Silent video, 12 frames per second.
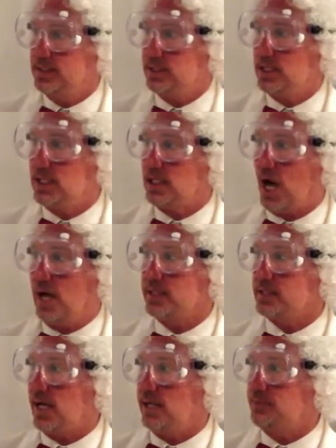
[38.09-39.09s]
Zinc
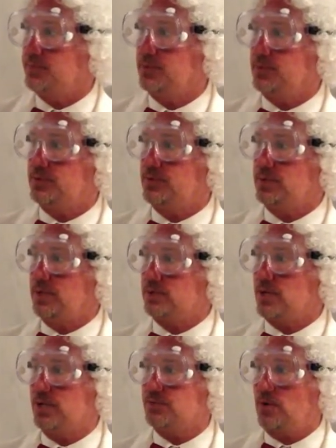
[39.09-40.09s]
oxide
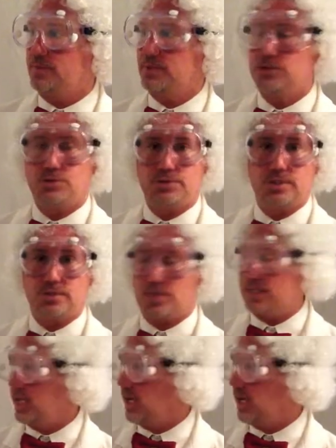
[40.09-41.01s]
transforms into this right